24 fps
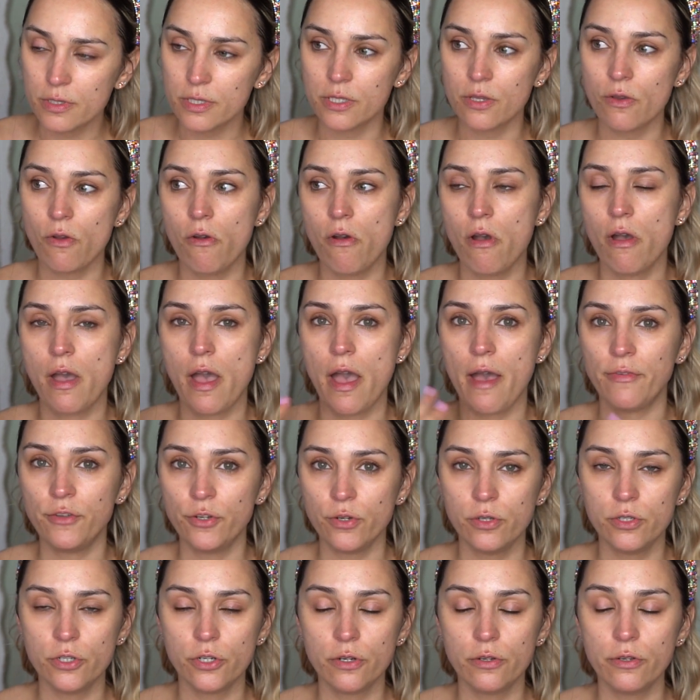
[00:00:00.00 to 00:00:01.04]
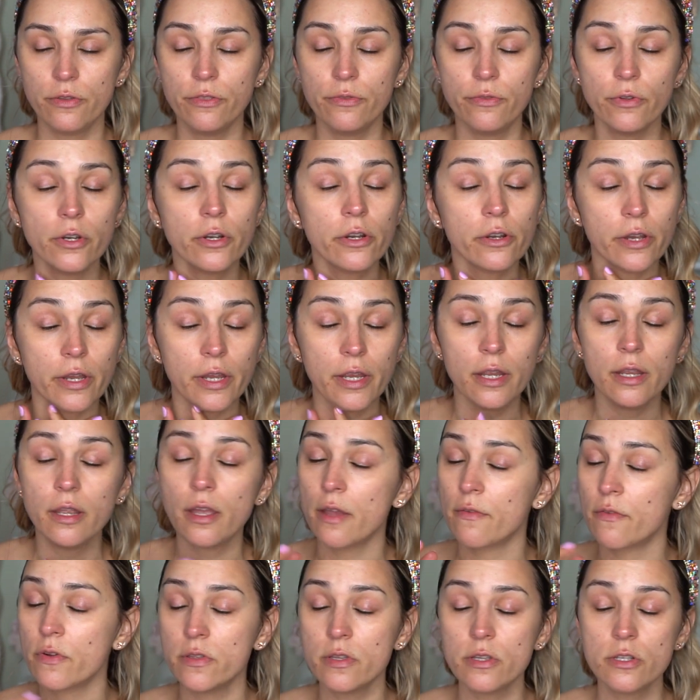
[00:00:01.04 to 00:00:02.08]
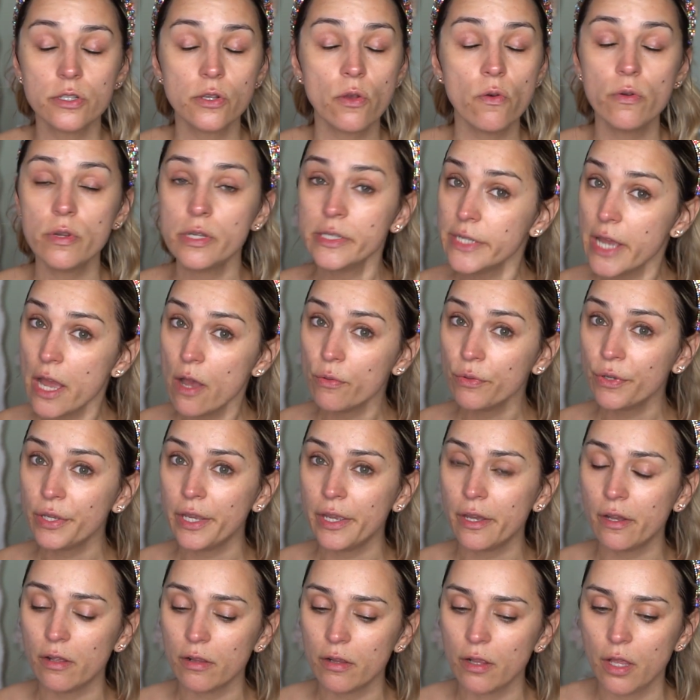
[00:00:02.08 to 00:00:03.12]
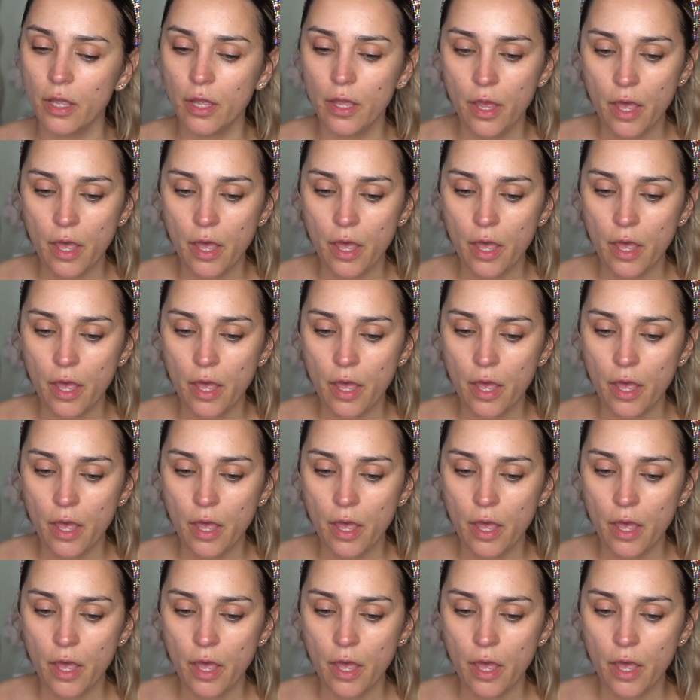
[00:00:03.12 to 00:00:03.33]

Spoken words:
So after you turn 30, everything is going downhill.